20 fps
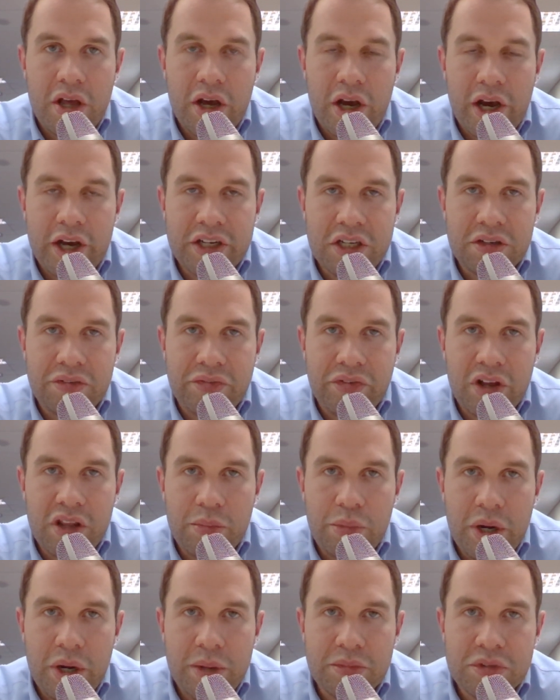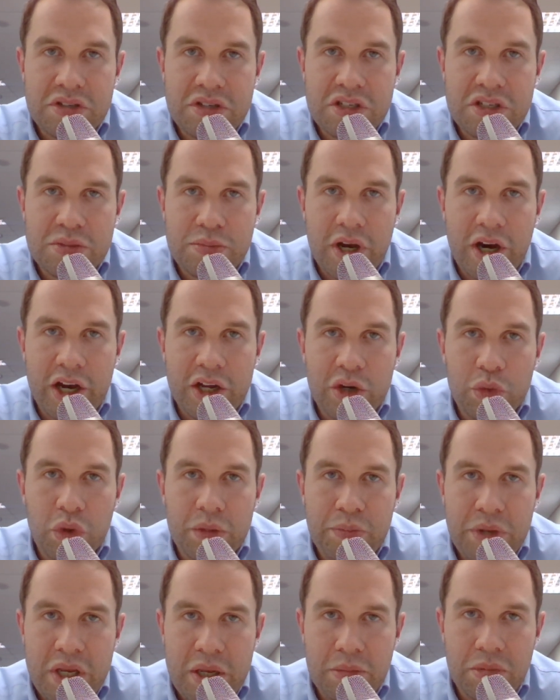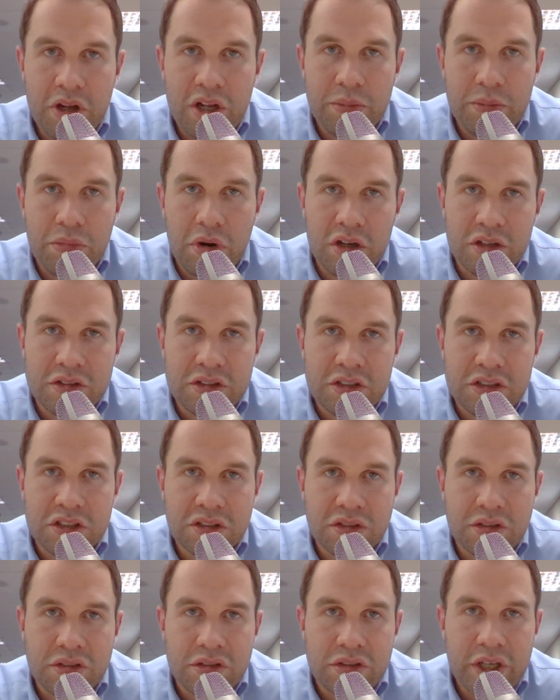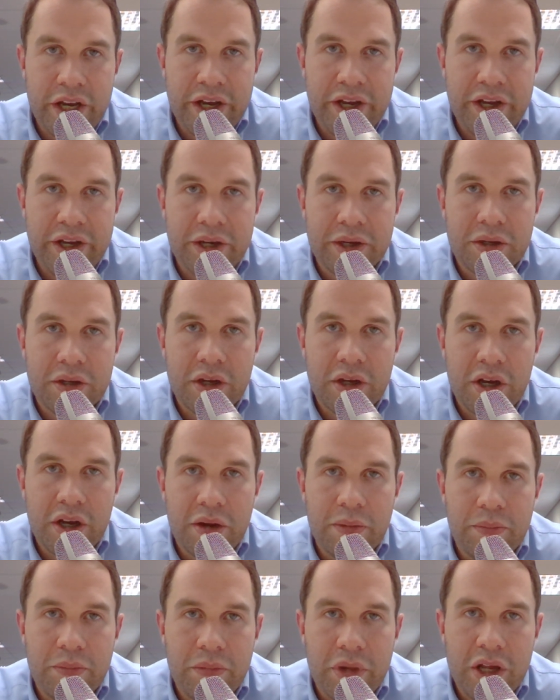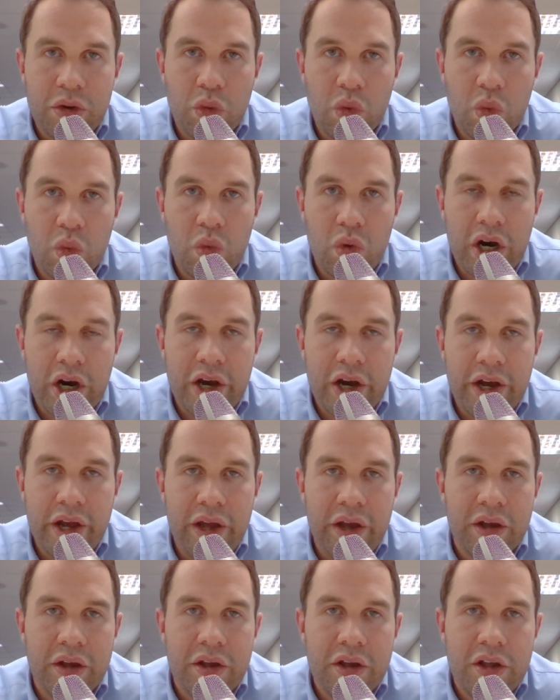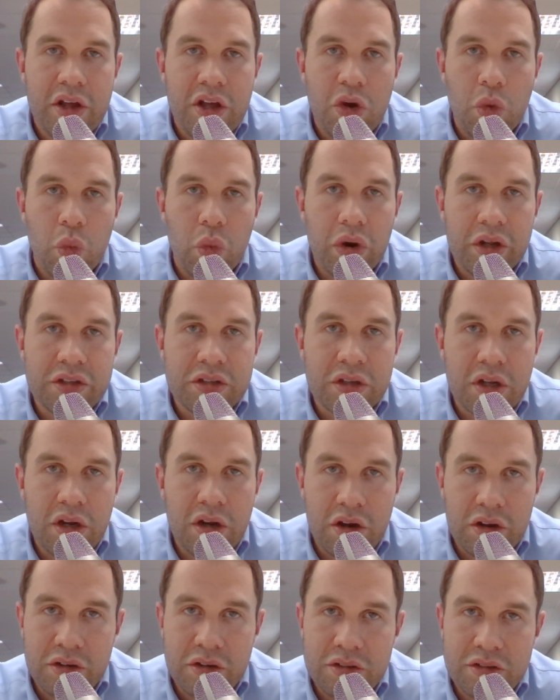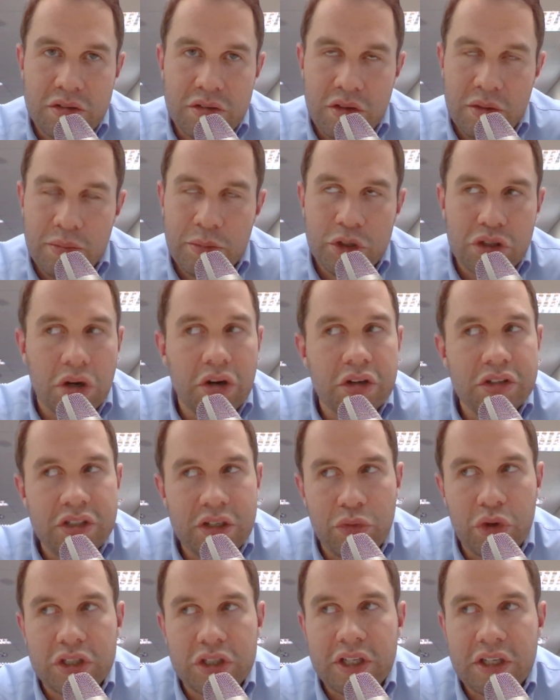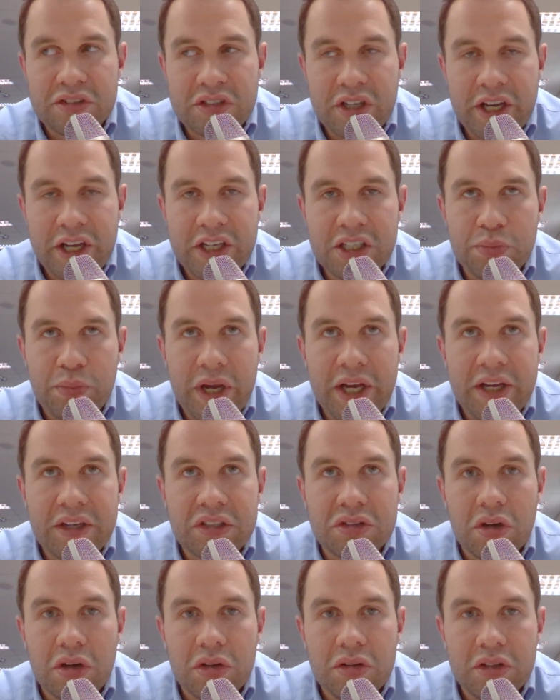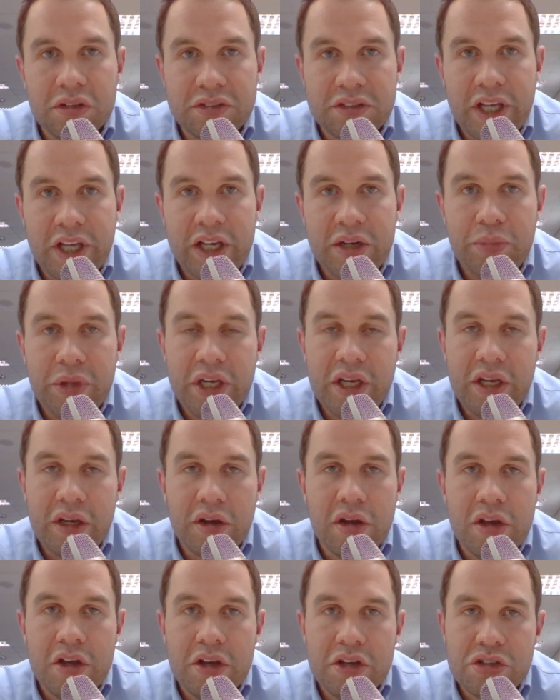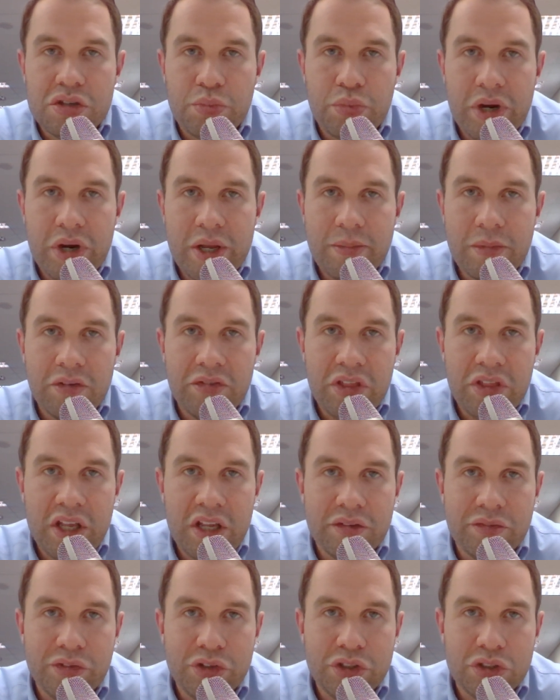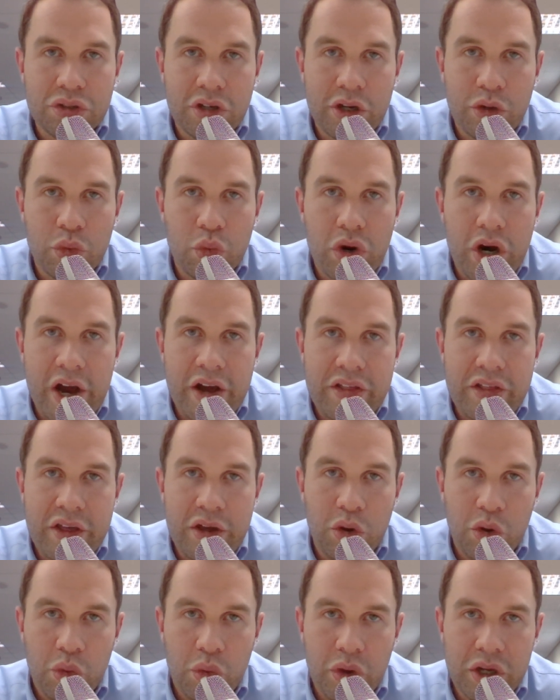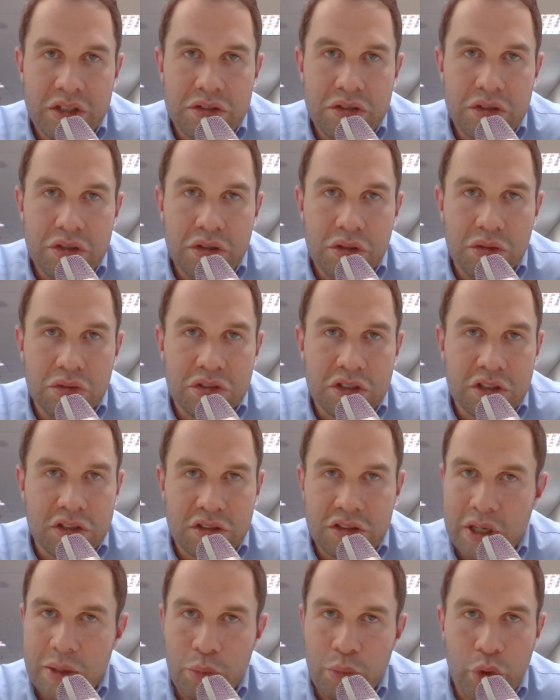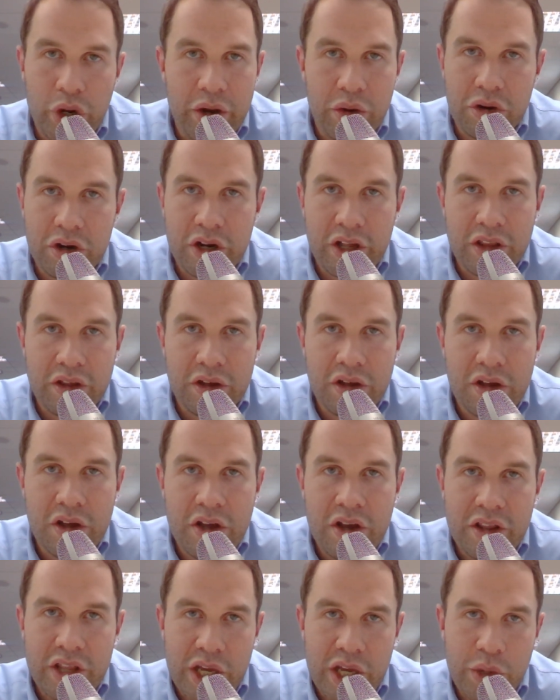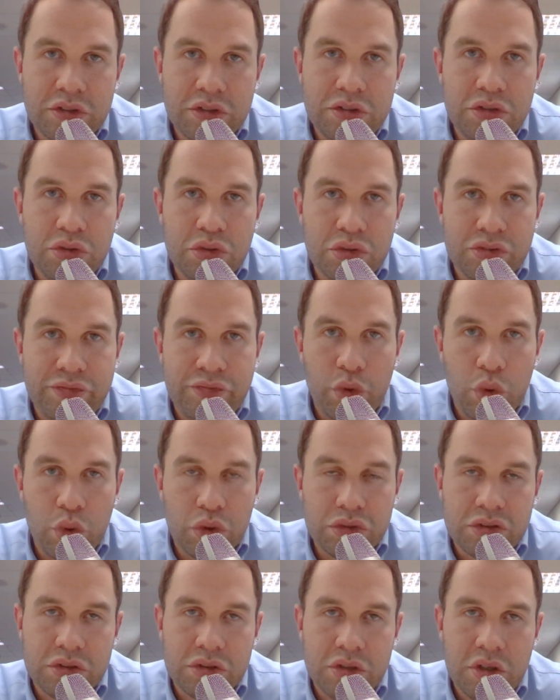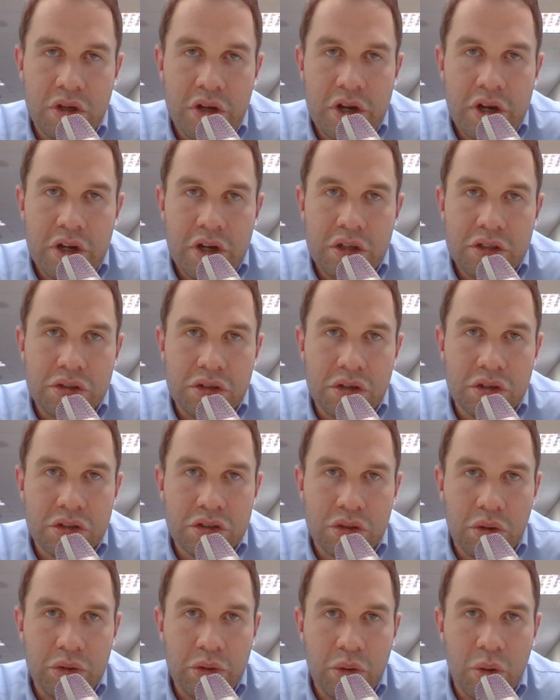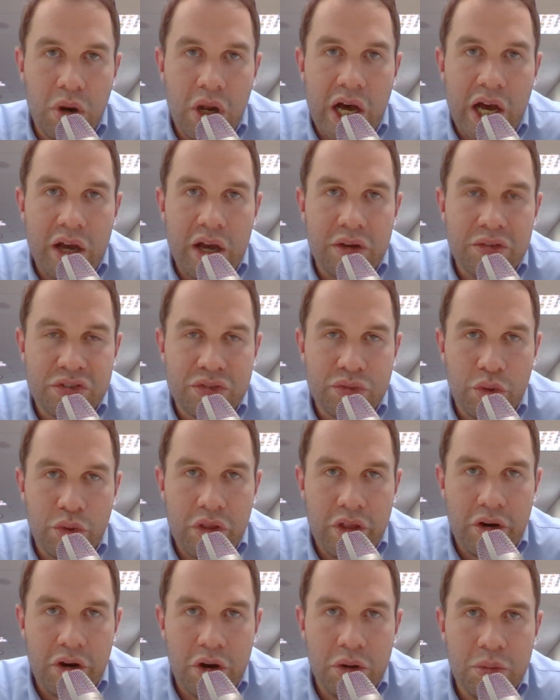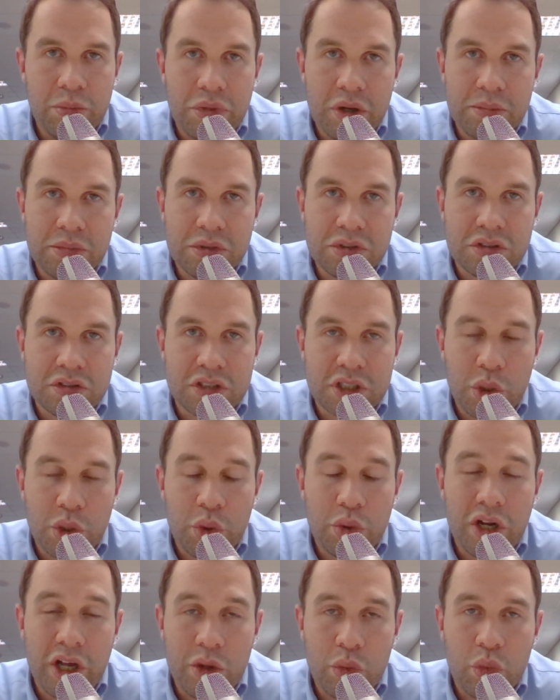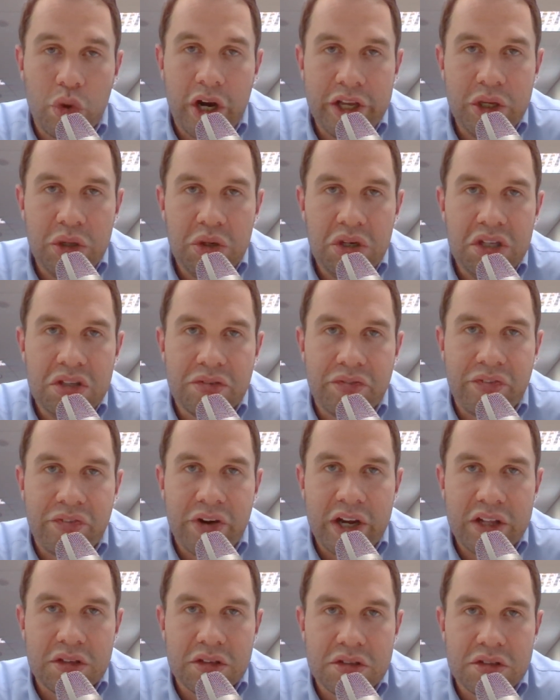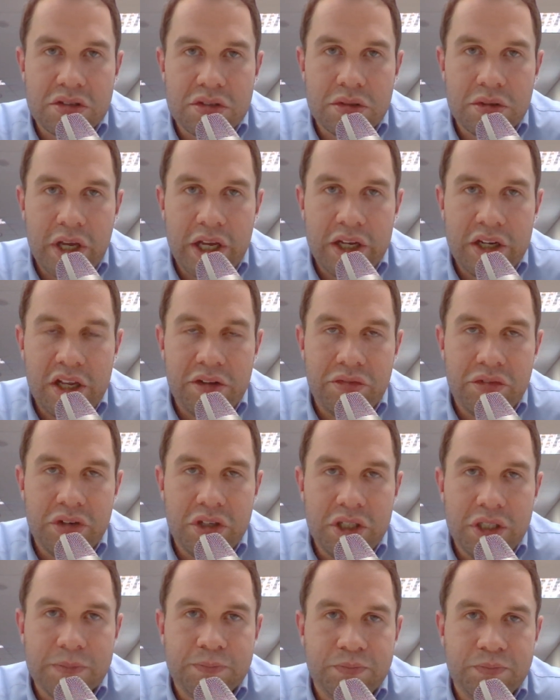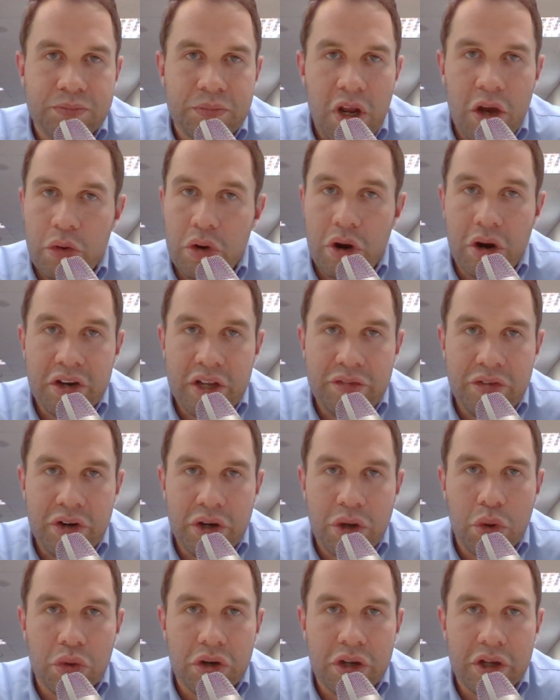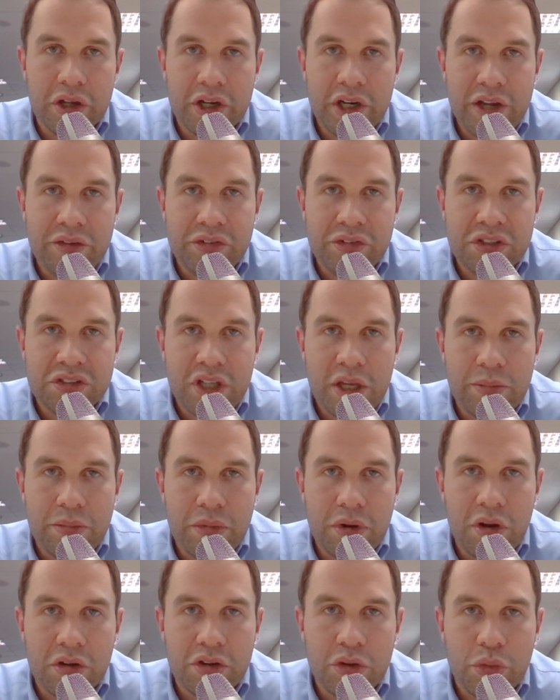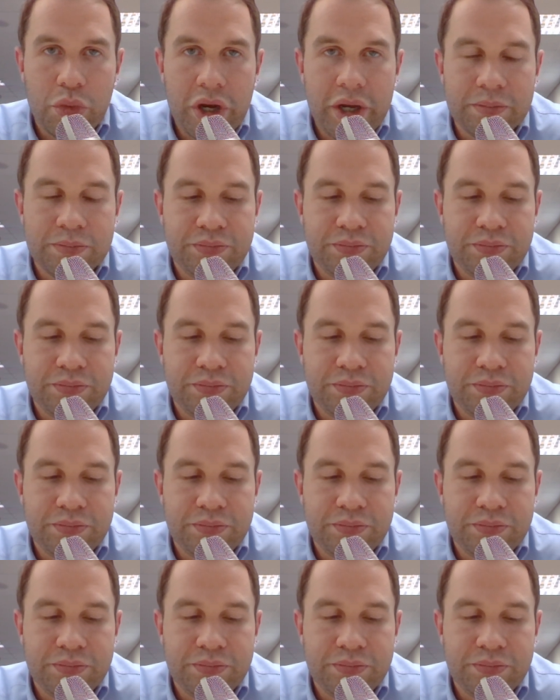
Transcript: identify the premises behind what people and politicians say, and why the majority of what they say is based on the state being supreme over the individual, and why they all want to use, in some way or another, they to use force to control your lives for their own purposes, and why you need to fight this around every corner and every step along the way.